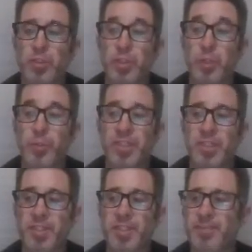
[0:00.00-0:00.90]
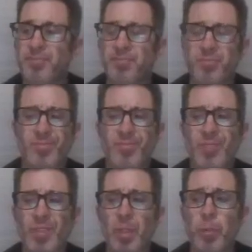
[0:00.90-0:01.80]
your research,
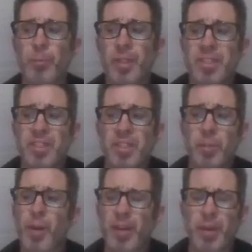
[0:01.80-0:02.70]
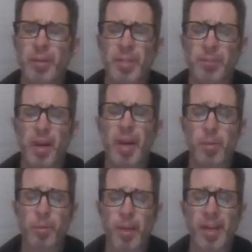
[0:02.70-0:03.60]
because it's our body,
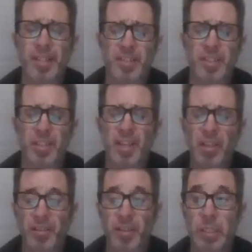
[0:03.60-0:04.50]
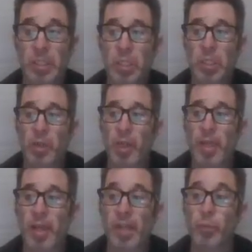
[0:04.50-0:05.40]
this is our health.
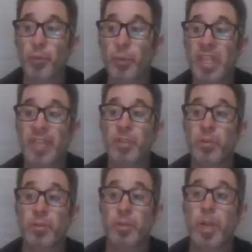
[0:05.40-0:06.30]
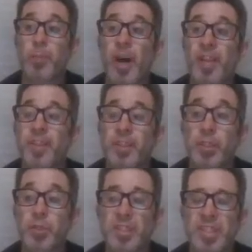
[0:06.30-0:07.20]
And when we give our body the
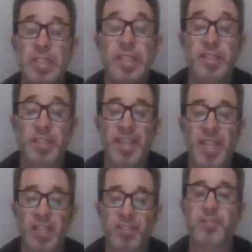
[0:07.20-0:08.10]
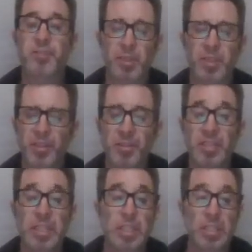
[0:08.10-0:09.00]
nutrients it needs that it can't get from food
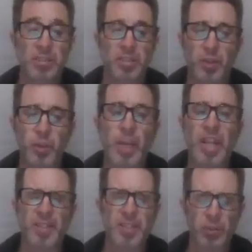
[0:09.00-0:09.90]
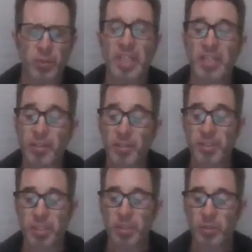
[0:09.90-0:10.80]
alone to thrive at certain
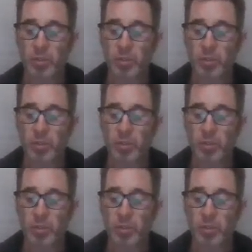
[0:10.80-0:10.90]
levels,